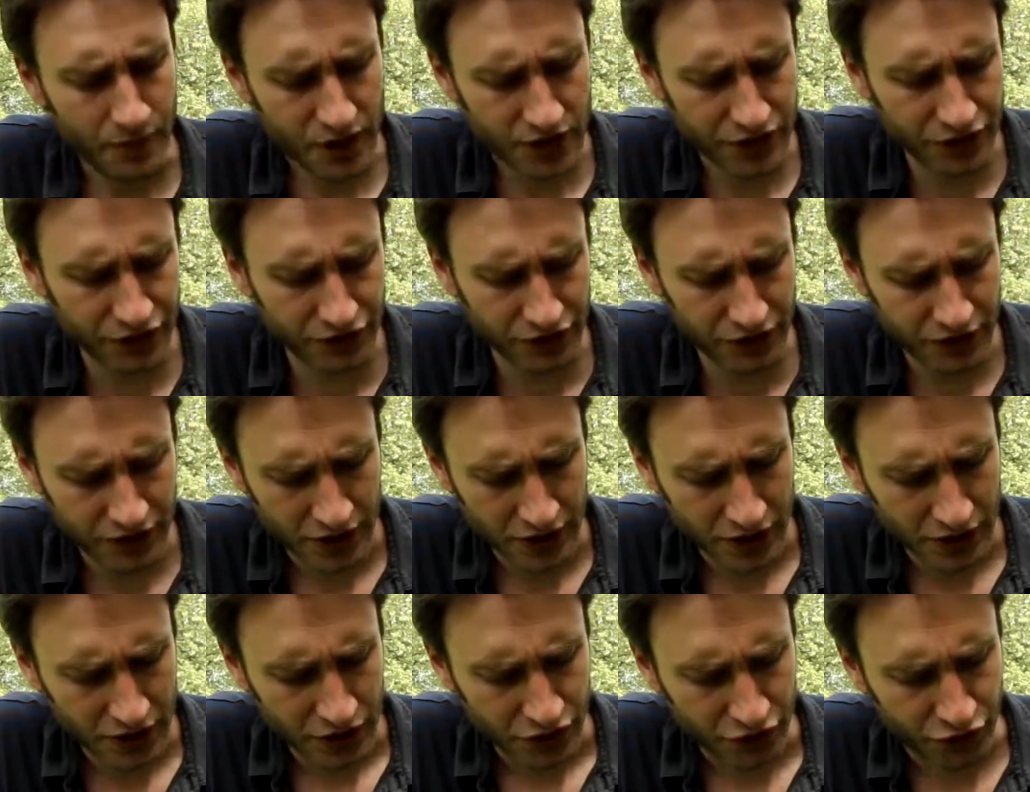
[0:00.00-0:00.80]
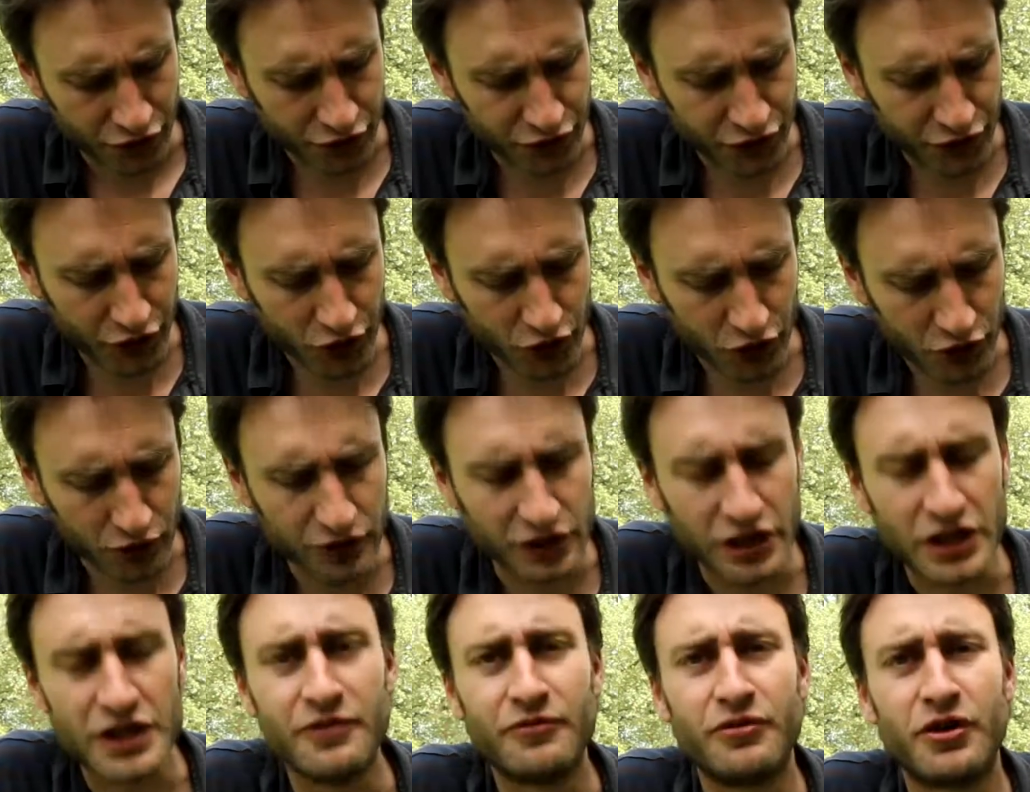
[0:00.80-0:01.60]
In the
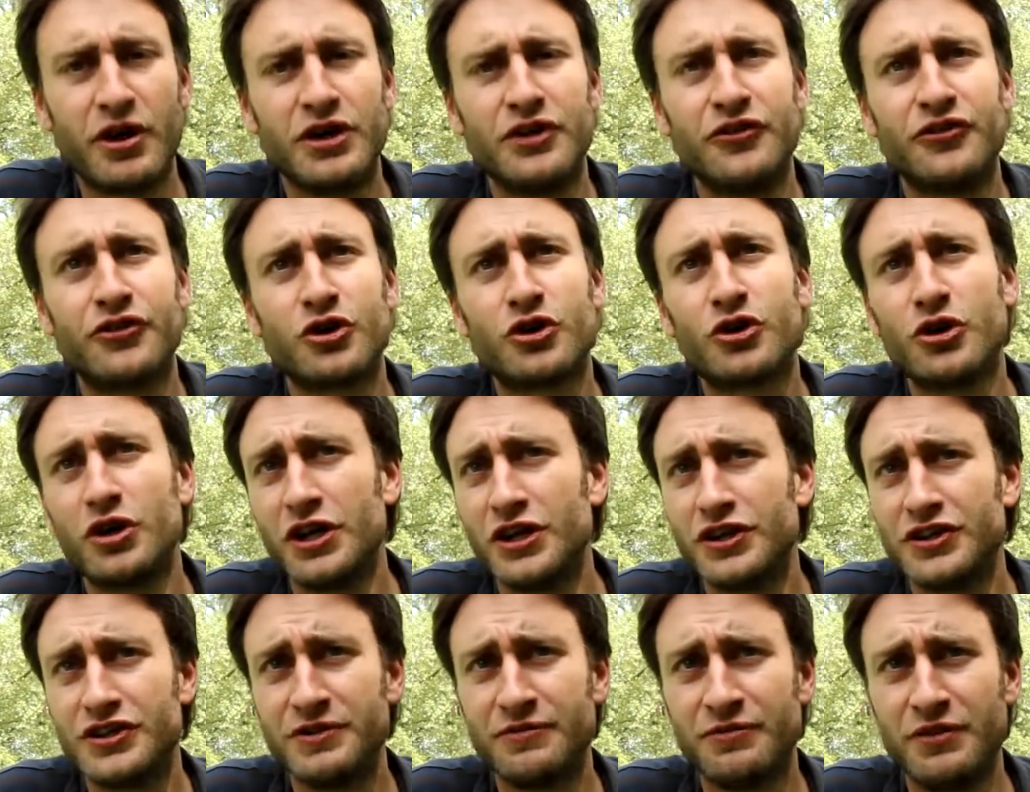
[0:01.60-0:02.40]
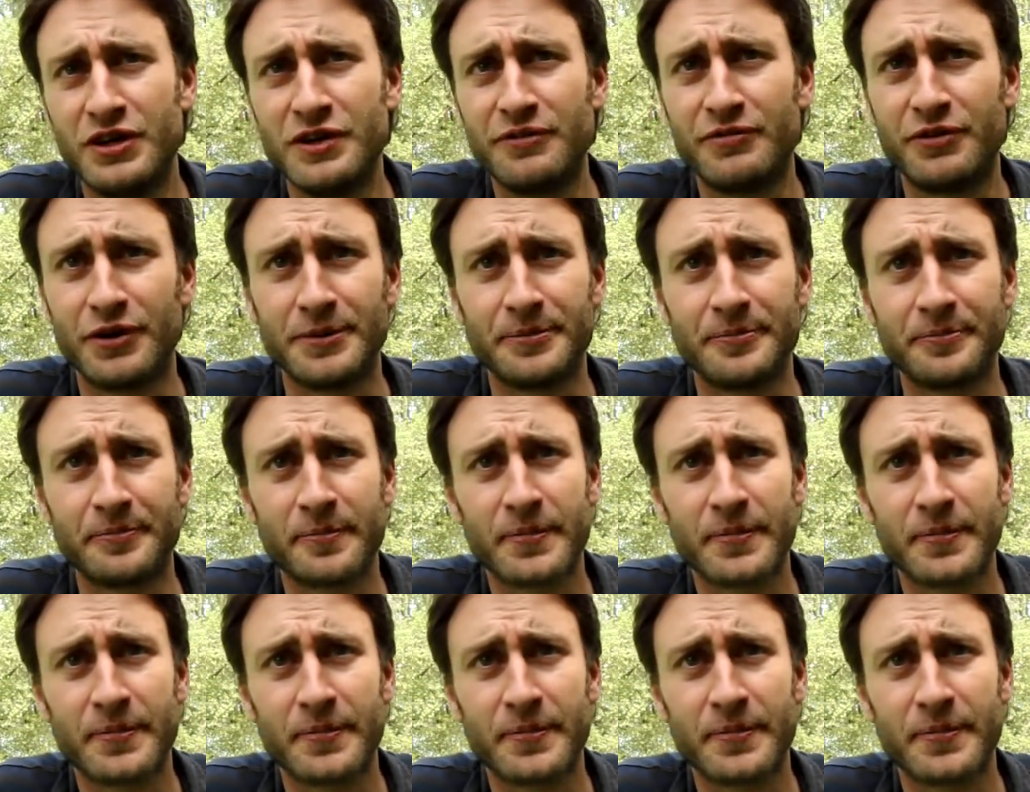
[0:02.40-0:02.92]
second level is a collective level,